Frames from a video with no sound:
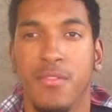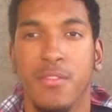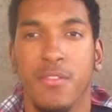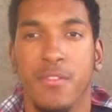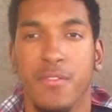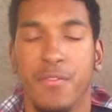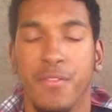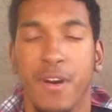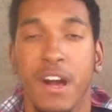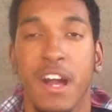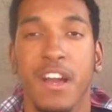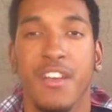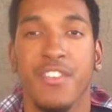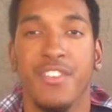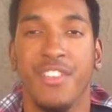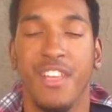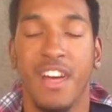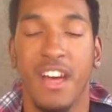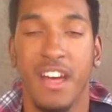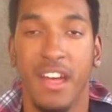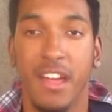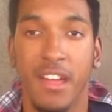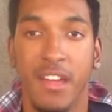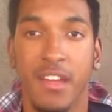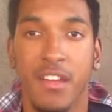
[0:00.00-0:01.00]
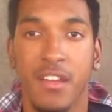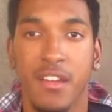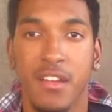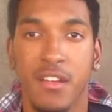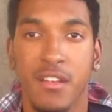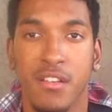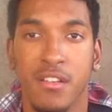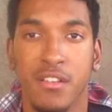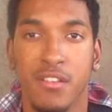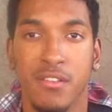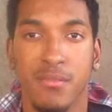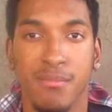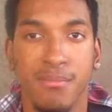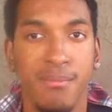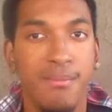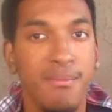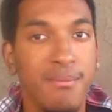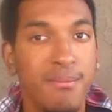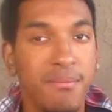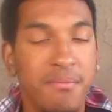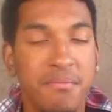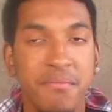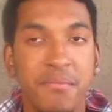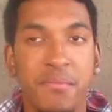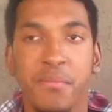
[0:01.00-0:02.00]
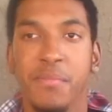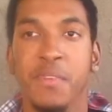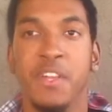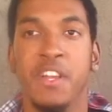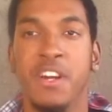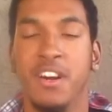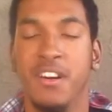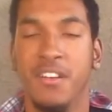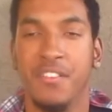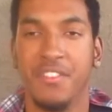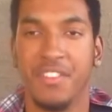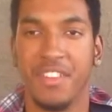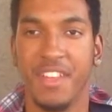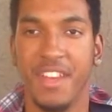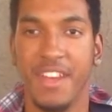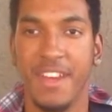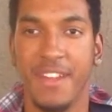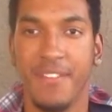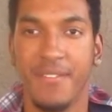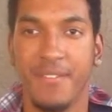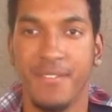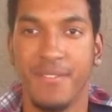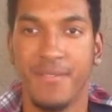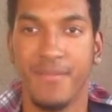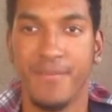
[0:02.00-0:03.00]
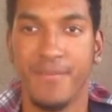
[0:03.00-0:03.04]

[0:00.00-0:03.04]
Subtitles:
The fuck is that? You know what I'm saying?